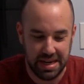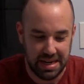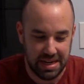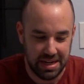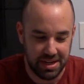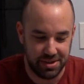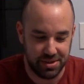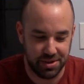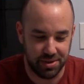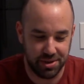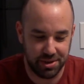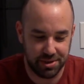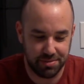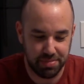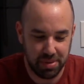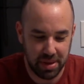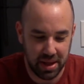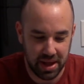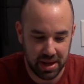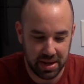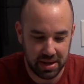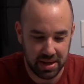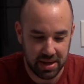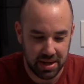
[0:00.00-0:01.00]
So this
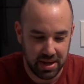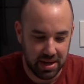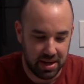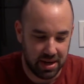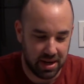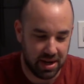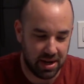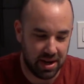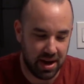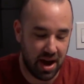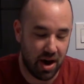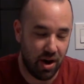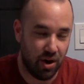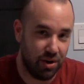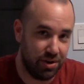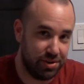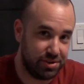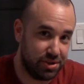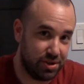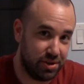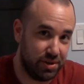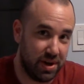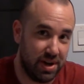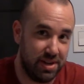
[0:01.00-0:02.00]
plot
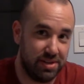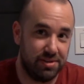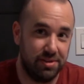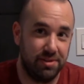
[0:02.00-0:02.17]
also has